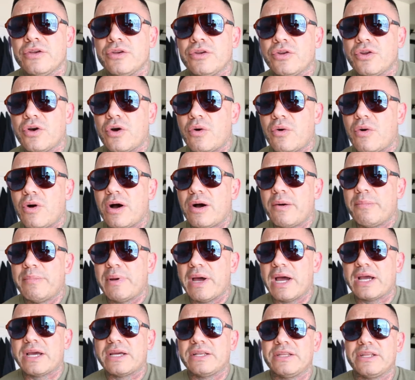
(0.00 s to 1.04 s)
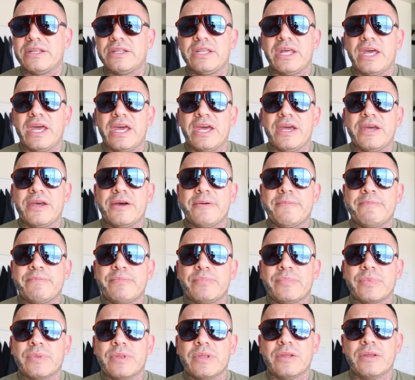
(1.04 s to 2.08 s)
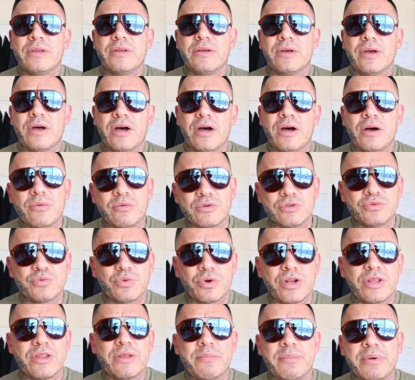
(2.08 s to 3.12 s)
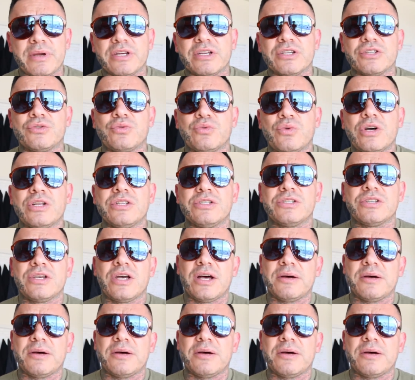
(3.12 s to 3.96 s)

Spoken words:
you know, back in the day, was one of the biggest ones